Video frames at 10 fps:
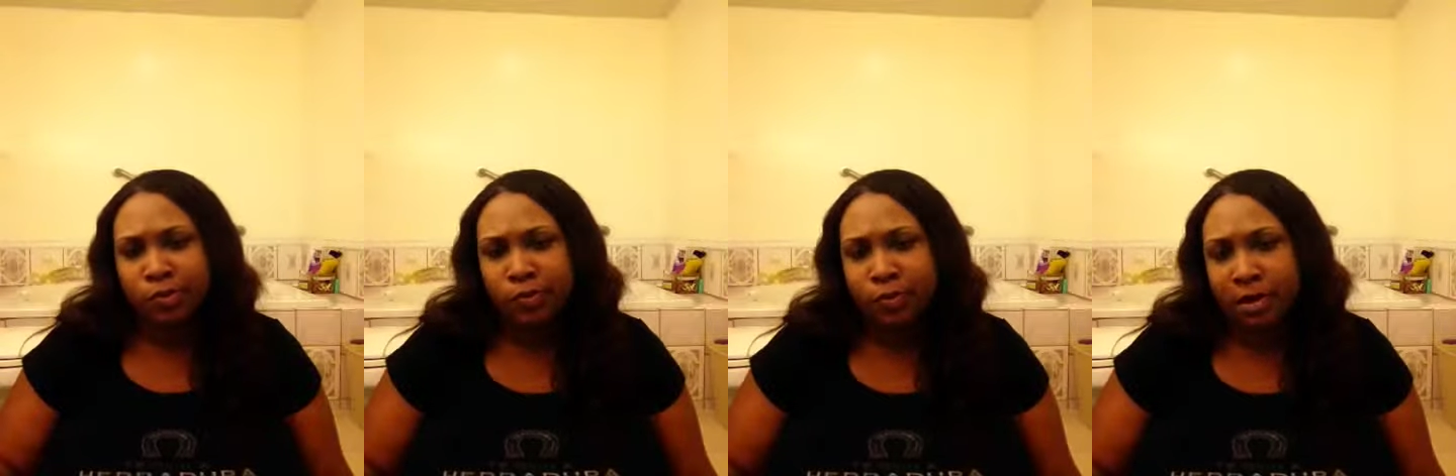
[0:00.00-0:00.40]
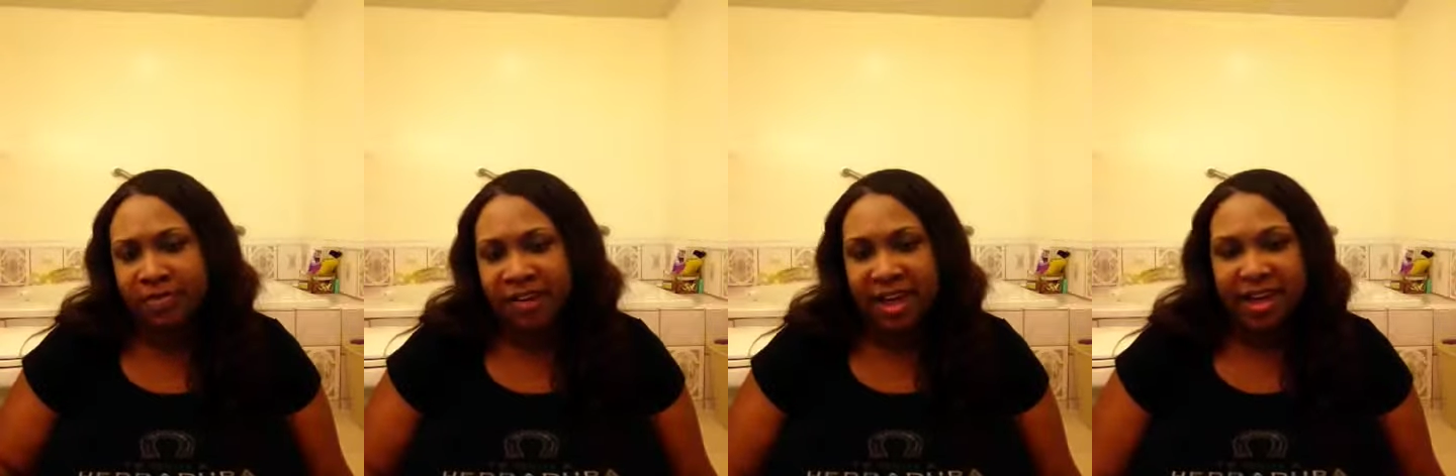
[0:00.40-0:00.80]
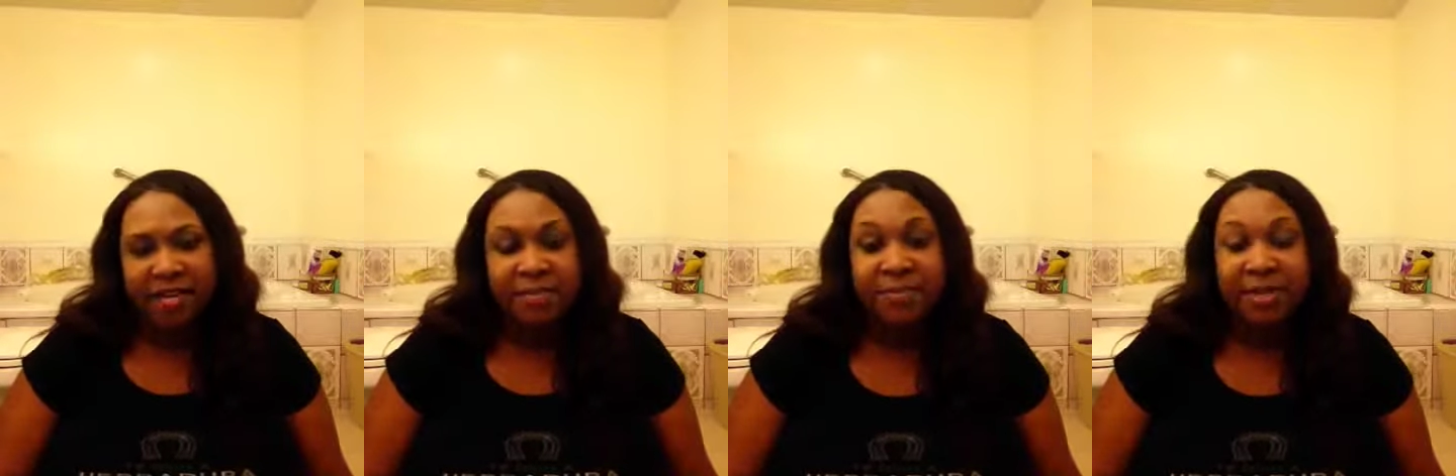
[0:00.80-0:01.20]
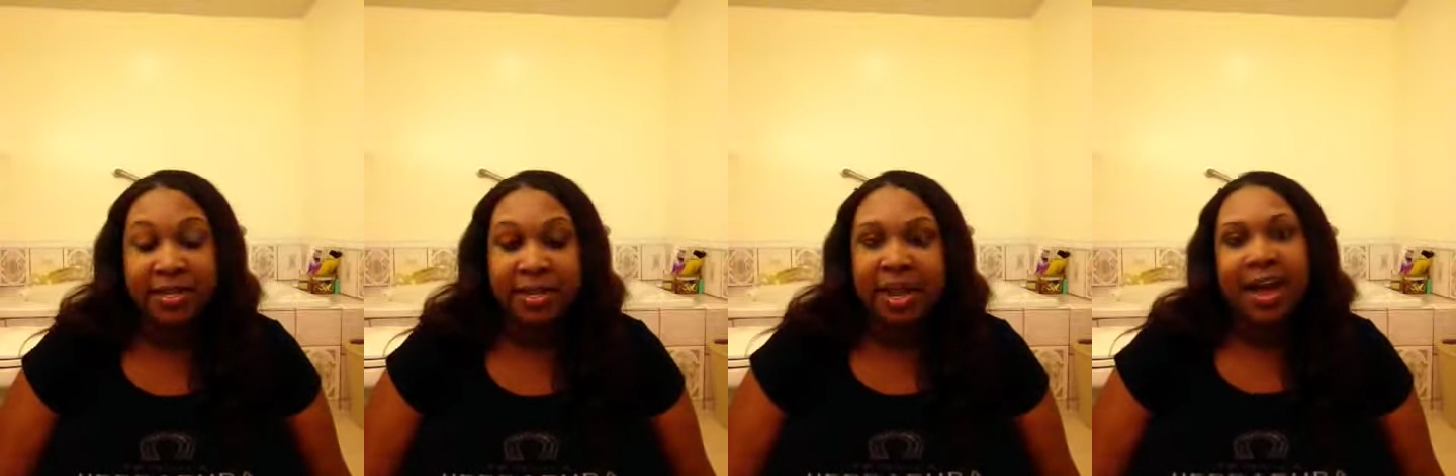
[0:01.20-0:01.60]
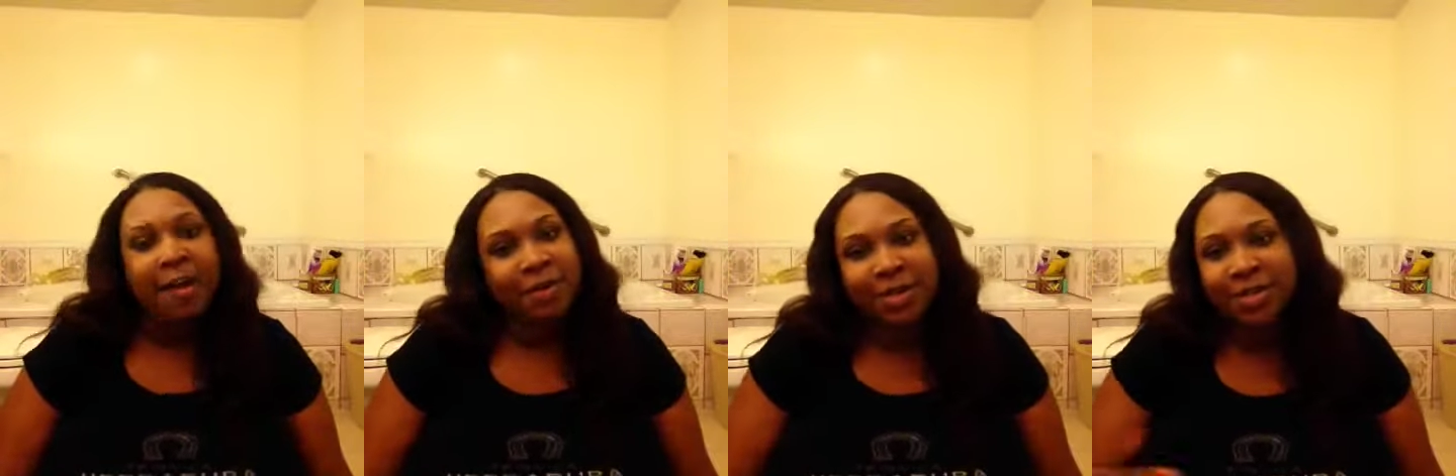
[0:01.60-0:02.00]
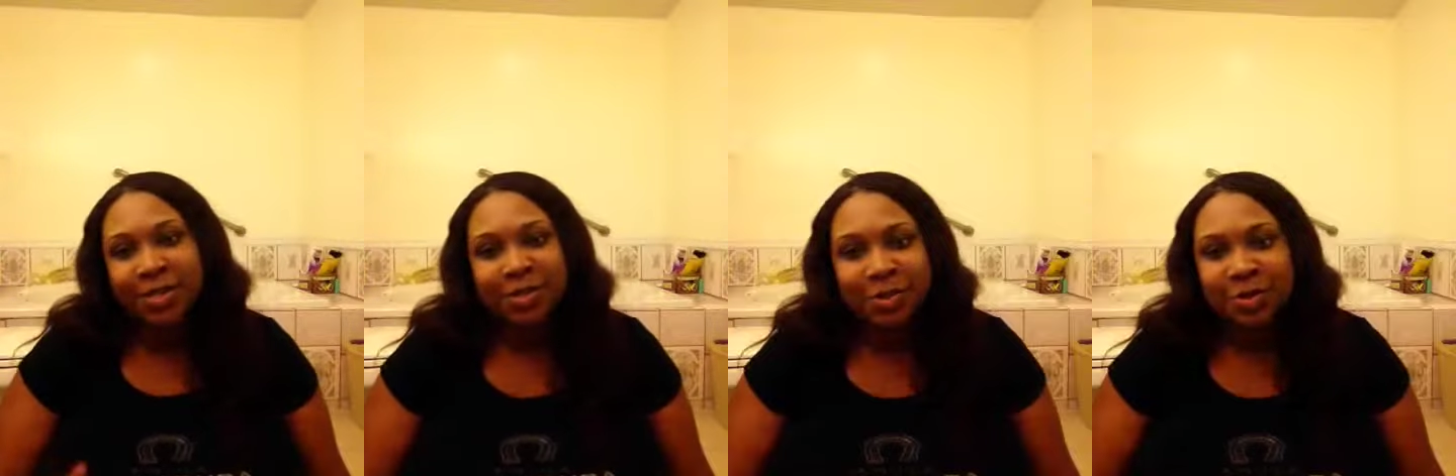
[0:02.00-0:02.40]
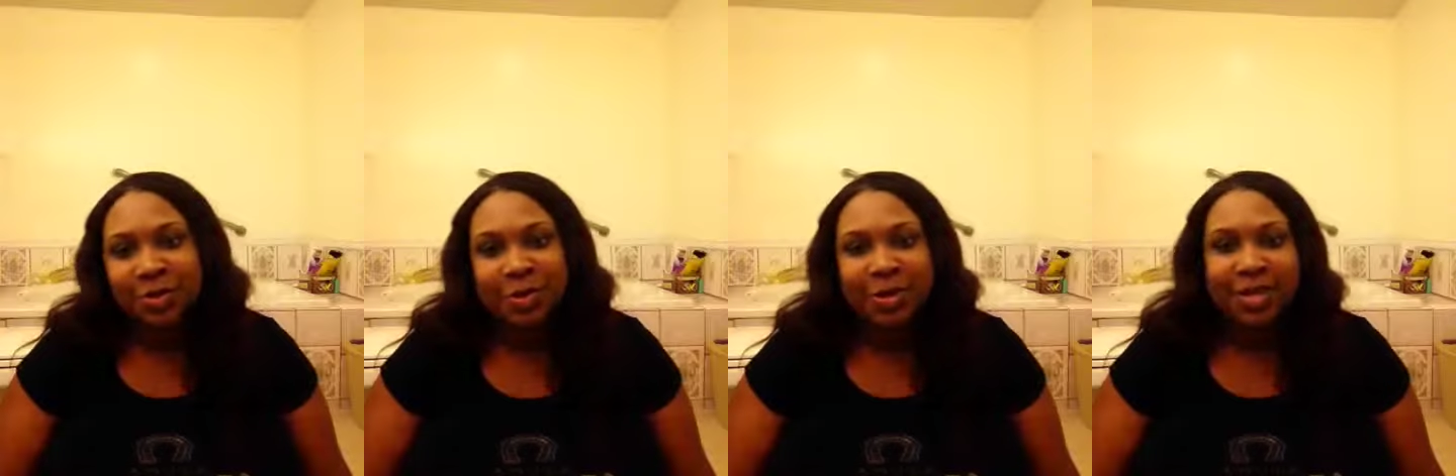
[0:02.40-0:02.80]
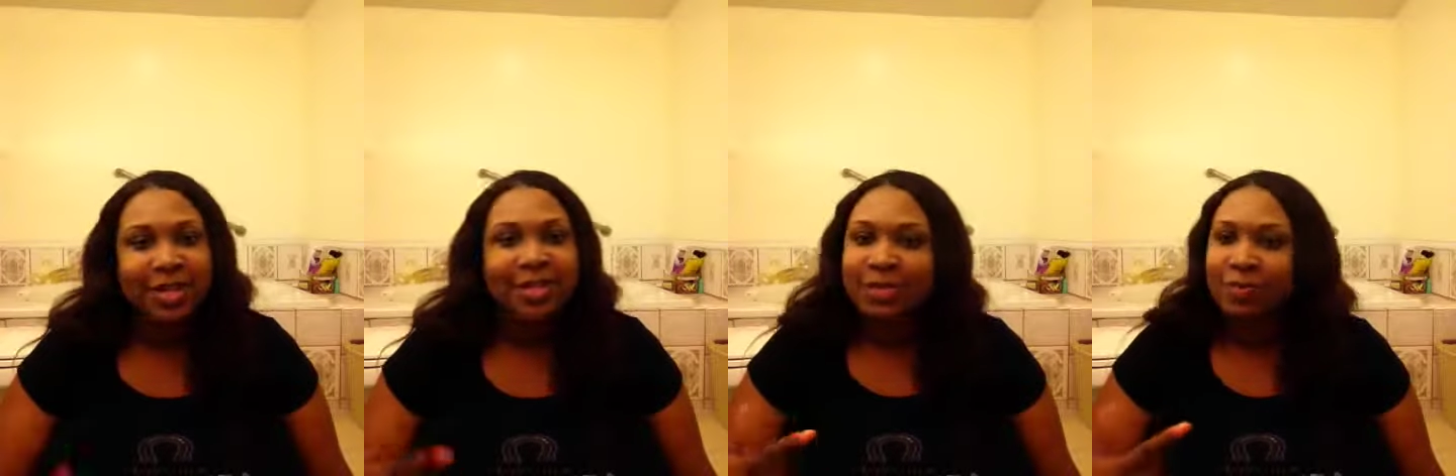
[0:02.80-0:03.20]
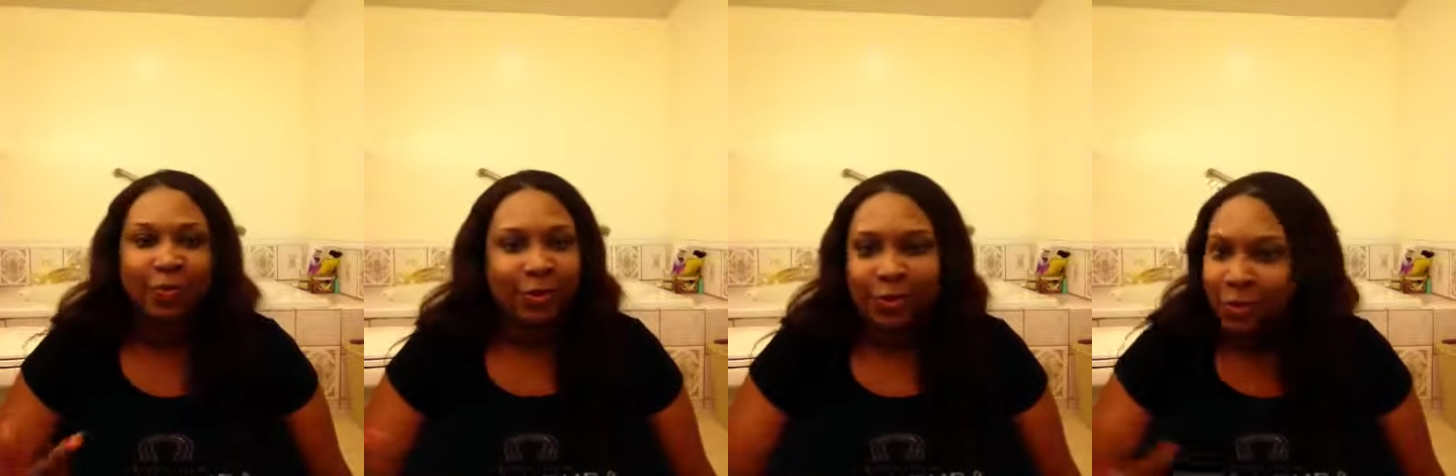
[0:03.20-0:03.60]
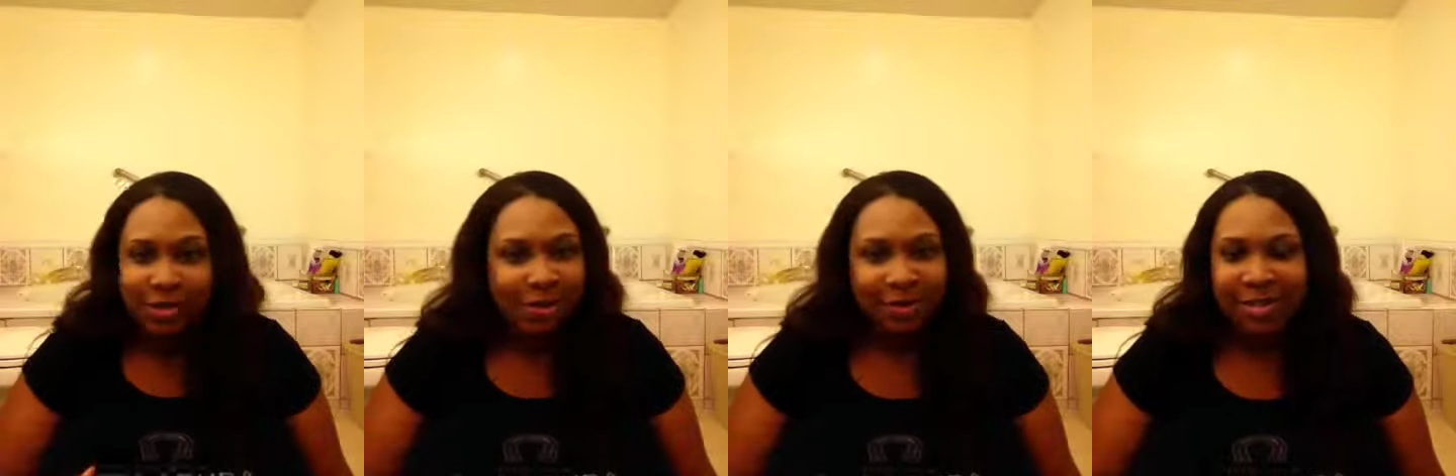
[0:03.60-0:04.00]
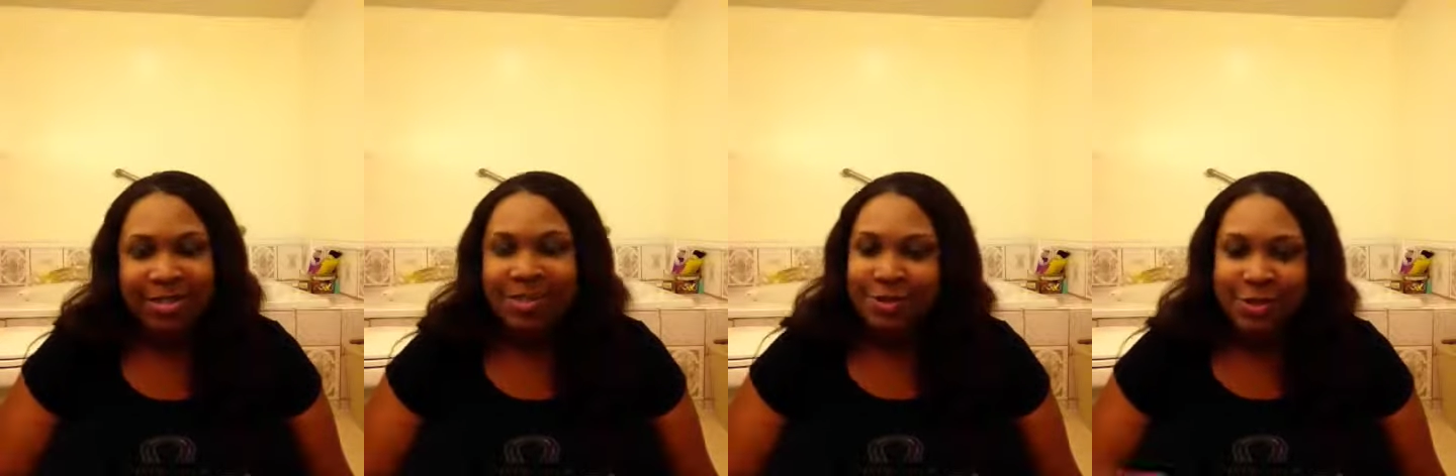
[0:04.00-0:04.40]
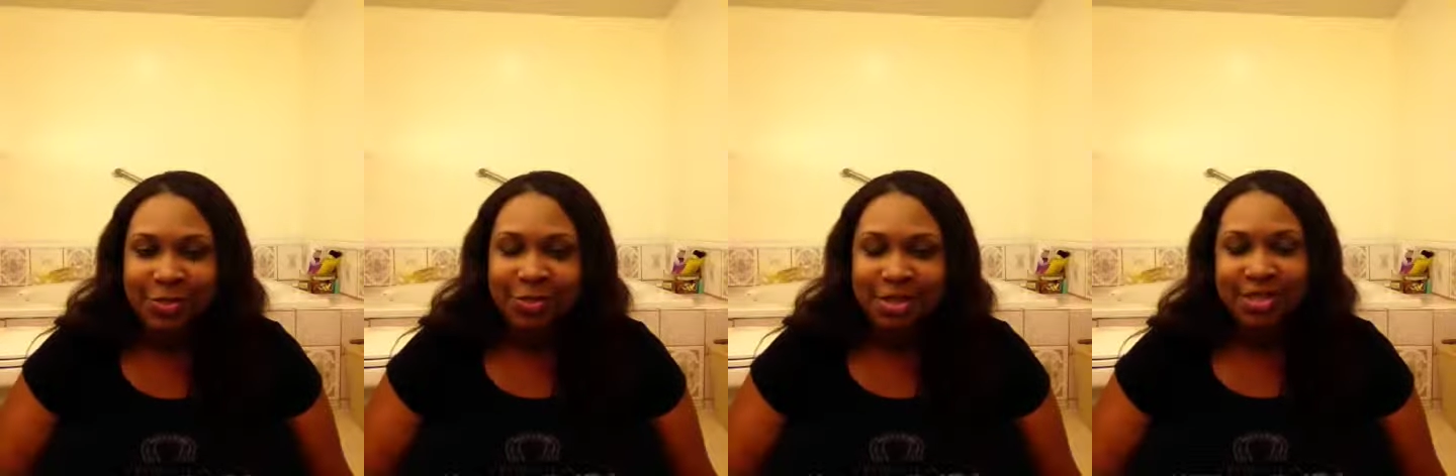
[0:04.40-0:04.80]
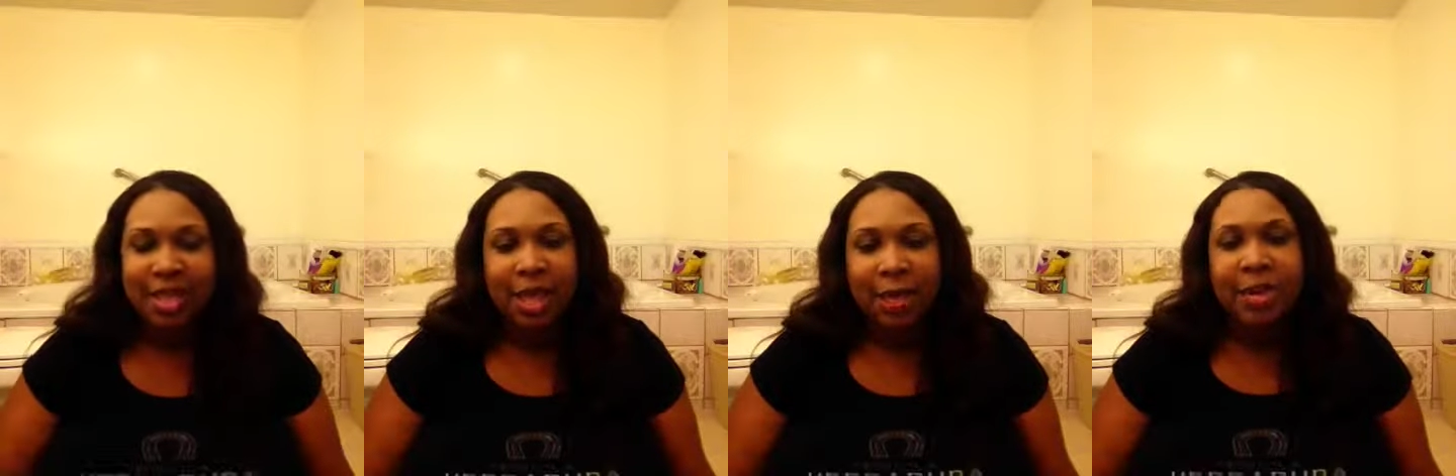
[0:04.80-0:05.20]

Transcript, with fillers: forty-five, but I ran to the store real quick, and as soon as I ran to the store, U P S came.